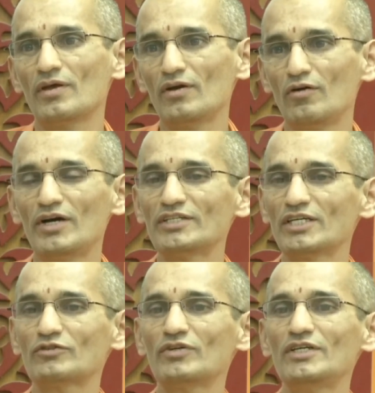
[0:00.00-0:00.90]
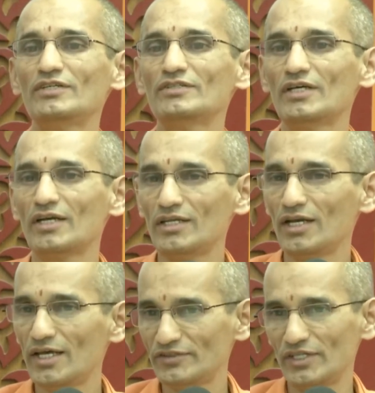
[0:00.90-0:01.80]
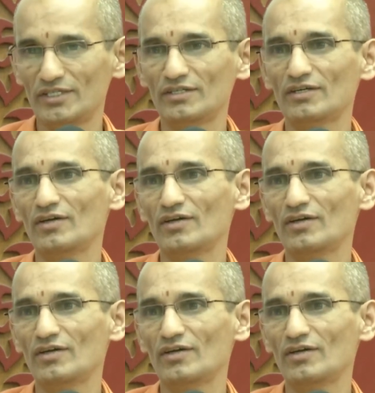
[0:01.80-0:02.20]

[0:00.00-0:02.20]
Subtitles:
Knowledge actually is the real asset.